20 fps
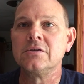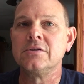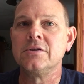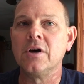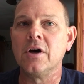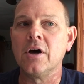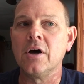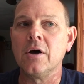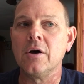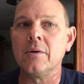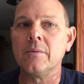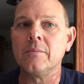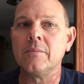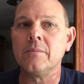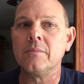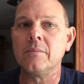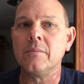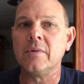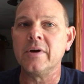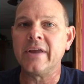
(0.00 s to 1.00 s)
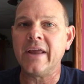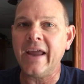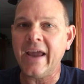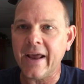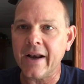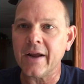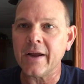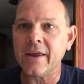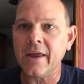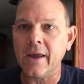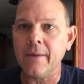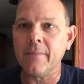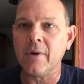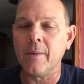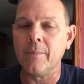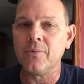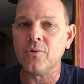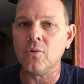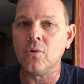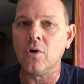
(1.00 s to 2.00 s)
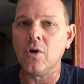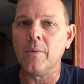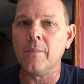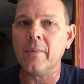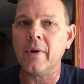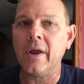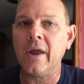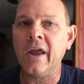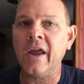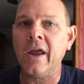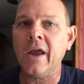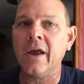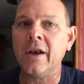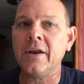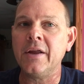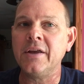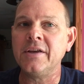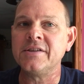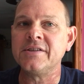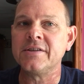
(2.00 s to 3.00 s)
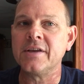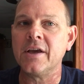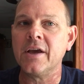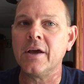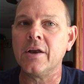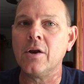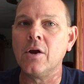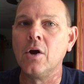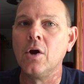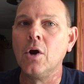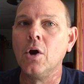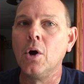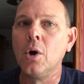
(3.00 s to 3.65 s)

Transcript: the mechanic came up to him and he said,